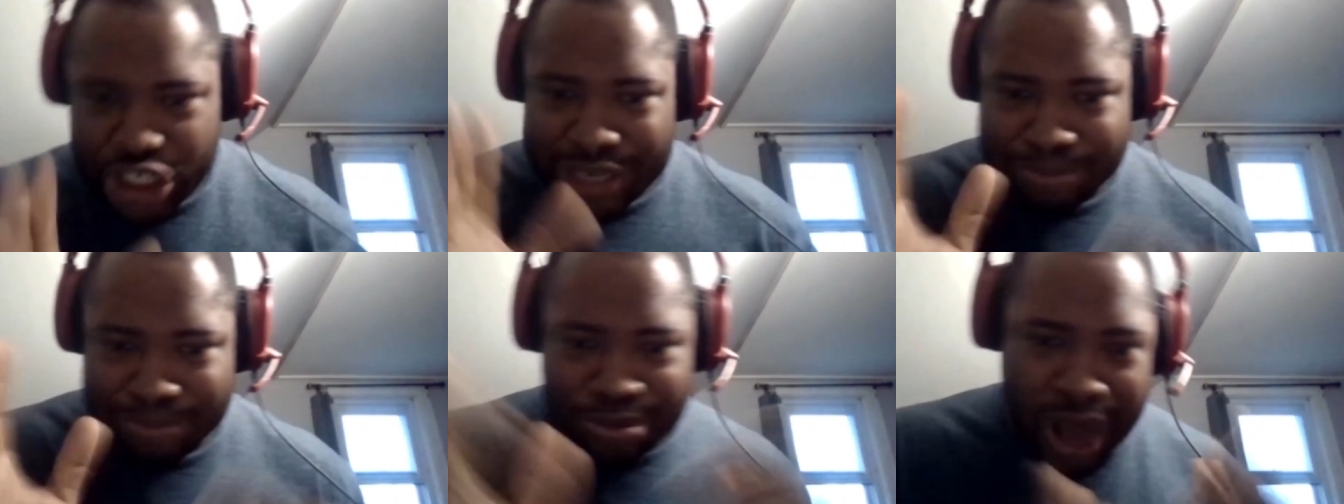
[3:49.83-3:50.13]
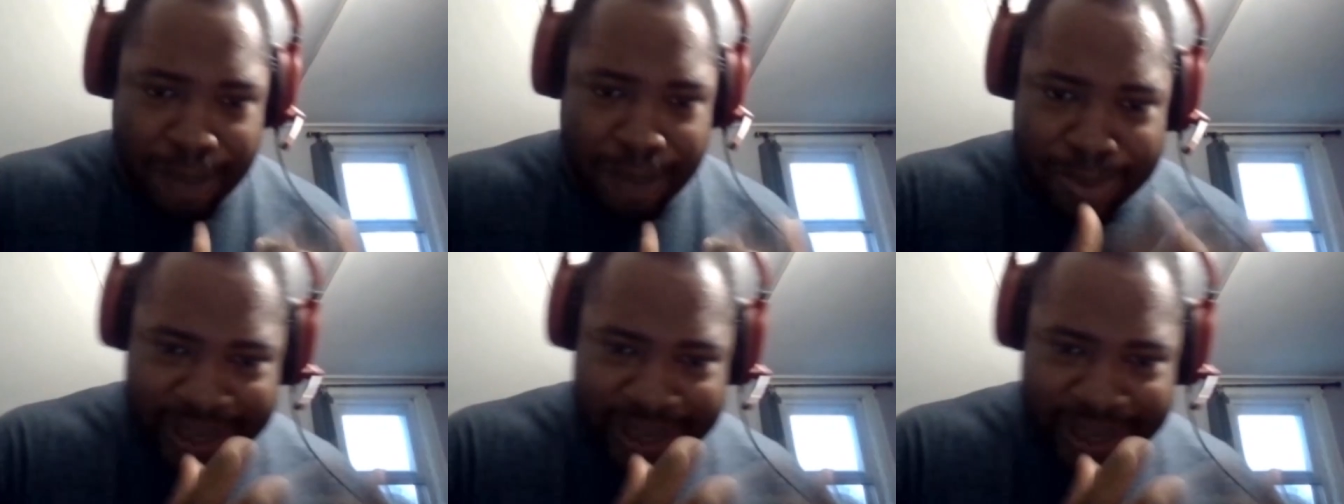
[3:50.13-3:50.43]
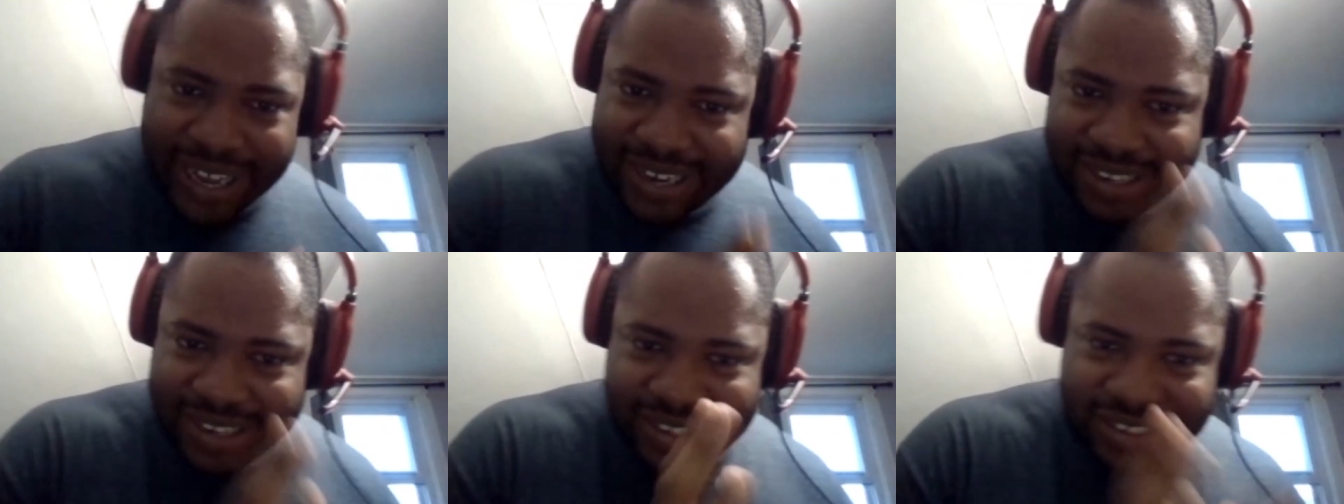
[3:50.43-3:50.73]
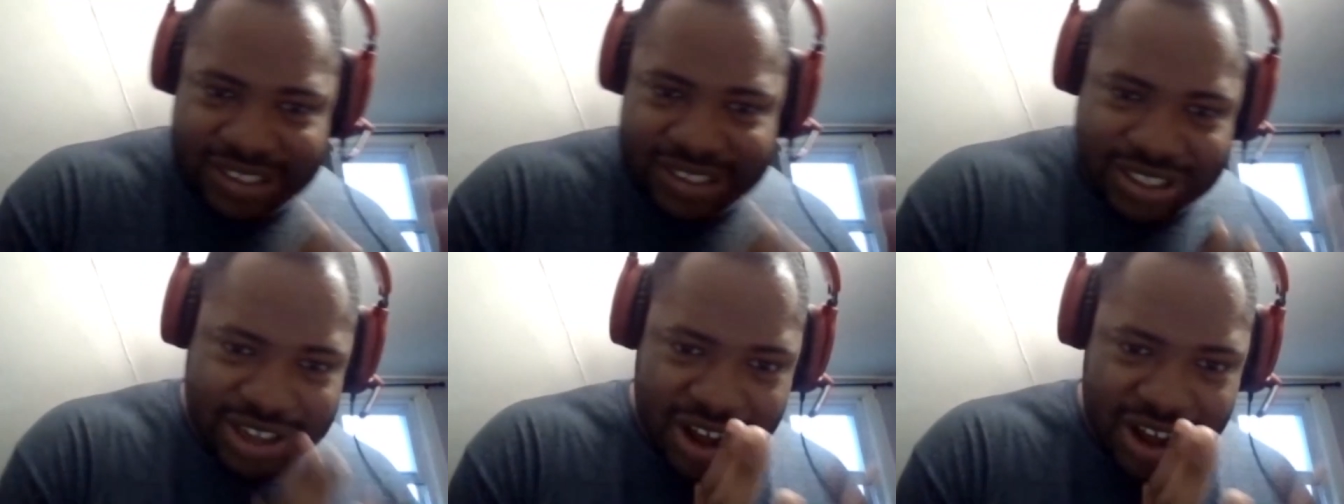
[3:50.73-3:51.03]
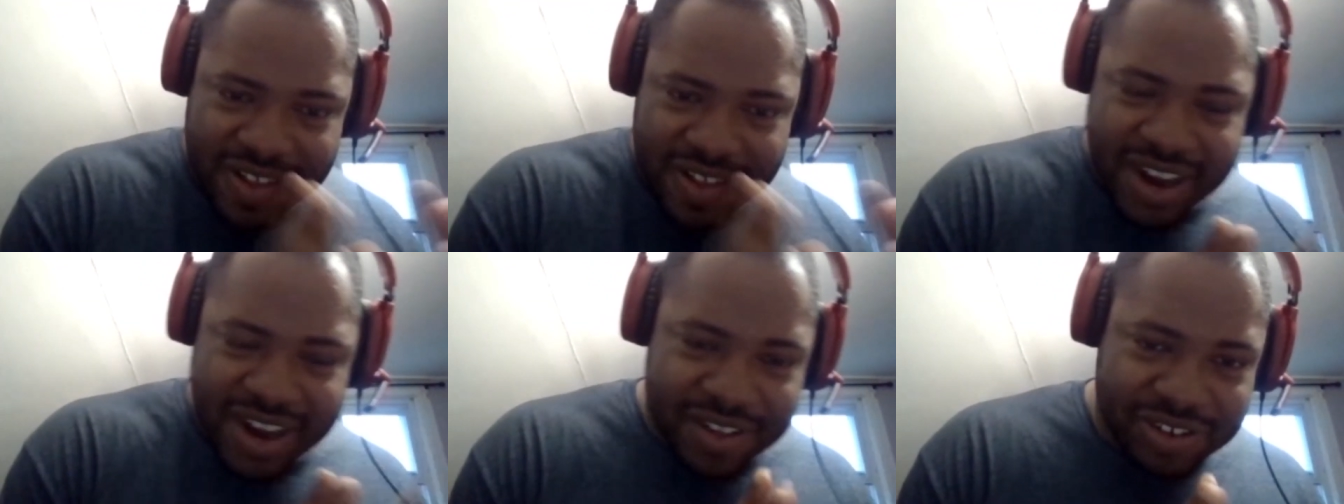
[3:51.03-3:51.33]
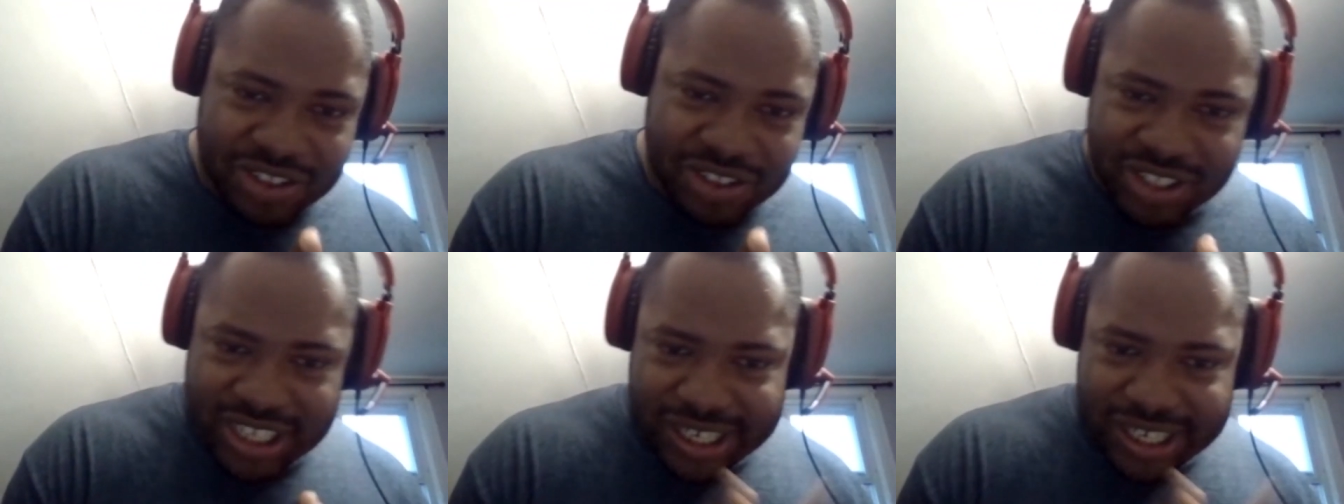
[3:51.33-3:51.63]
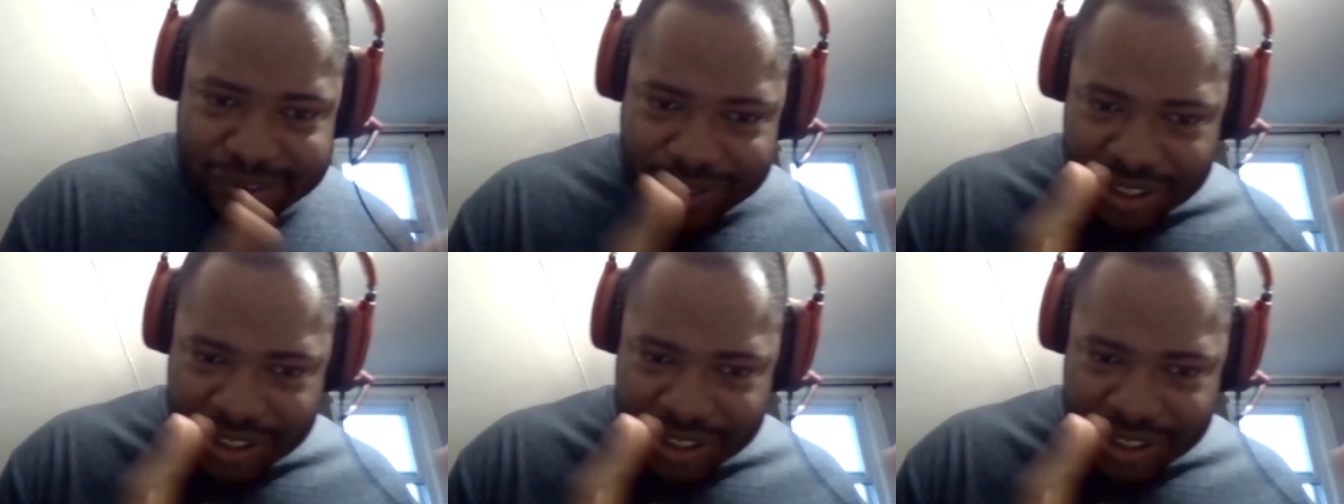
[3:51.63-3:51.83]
and propaganda and all that other stuff.